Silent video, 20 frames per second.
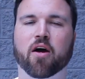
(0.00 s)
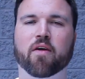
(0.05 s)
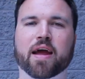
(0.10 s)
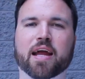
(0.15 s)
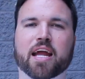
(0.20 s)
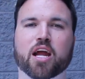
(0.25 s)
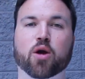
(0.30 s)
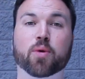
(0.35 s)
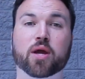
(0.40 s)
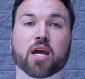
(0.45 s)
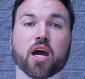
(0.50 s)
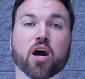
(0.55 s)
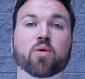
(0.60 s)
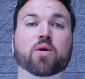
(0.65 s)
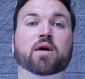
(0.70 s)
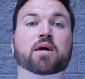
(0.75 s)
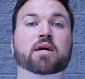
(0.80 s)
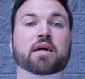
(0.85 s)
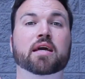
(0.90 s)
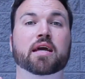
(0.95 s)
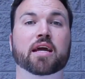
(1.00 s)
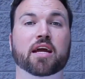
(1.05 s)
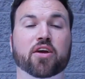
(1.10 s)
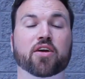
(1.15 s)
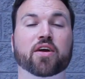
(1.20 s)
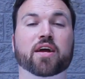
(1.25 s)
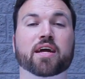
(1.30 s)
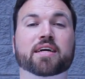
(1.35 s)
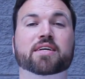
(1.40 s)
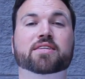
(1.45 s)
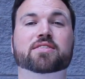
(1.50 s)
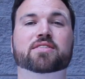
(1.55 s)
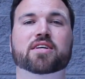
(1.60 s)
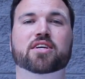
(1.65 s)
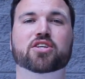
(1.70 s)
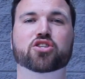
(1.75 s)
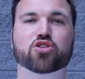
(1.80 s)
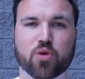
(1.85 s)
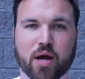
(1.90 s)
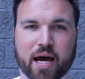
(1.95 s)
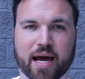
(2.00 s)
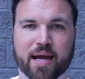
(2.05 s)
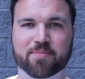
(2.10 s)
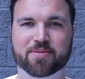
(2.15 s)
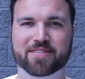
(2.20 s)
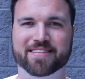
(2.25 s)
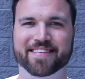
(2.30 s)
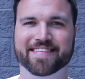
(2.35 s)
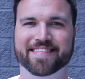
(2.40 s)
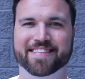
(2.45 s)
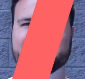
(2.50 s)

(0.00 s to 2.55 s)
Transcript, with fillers: All right, here we go. Here is Tribes.